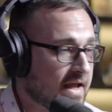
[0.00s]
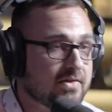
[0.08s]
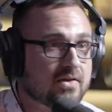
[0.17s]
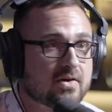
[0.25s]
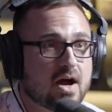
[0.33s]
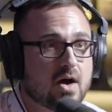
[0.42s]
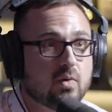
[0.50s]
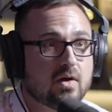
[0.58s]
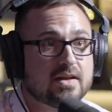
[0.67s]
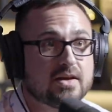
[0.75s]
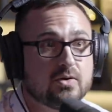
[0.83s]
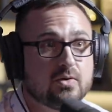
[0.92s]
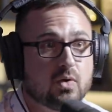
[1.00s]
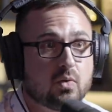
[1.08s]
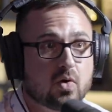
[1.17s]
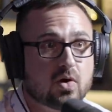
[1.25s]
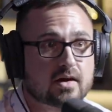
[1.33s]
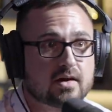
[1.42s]
and they're not willing to do the
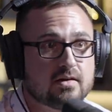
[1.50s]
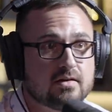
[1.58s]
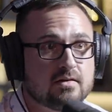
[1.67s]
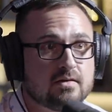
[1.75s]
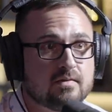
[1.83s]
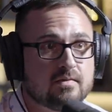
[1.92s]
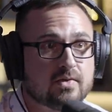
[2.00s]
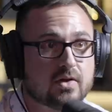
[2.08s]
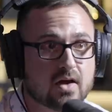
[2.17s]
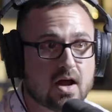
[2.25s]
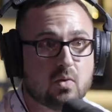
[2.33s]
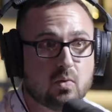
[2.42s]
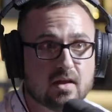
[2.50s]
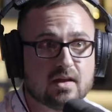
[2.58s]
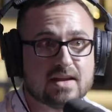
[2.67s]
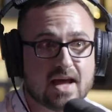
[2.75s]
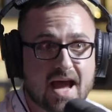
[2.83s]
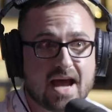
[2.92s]
work, they're not
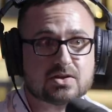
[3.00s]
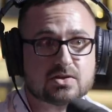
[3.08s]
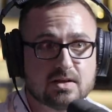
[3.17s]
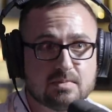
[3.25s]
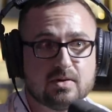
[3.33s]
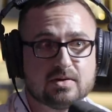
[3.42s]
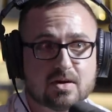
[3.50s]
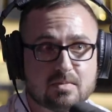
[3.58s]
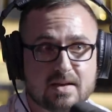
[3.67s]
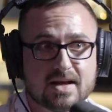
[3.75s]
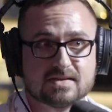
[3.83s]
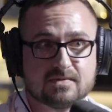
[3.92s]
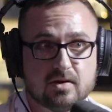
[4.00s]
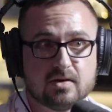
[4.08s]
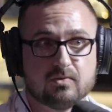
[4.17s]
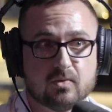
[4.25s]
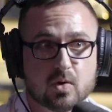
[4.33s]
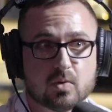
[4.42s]
willing to actually put their best
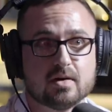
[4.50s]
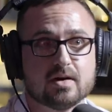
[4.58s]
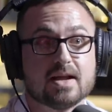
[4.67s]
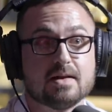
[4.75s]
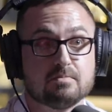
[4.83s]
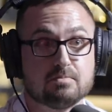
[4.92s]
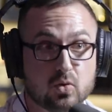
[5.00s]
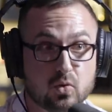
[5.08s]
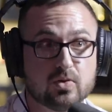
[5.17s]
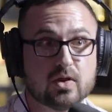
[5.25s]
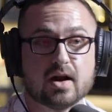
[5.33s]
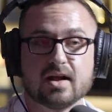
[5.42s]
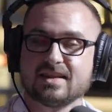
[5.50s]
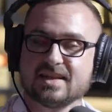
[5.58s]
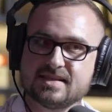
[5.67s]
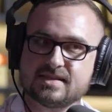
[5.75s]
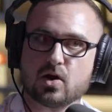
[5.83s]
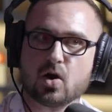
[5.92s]
foot forward and pull their at
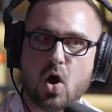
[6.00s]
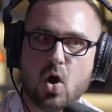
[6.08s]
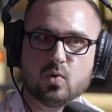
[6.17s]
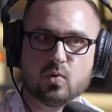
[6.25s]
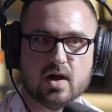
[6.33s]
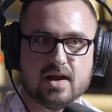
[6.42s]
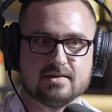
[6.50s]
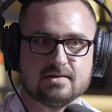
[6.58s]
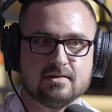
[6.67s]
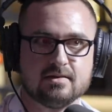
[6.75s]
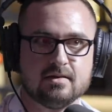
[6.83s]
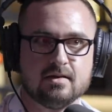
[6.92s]
least their own weight.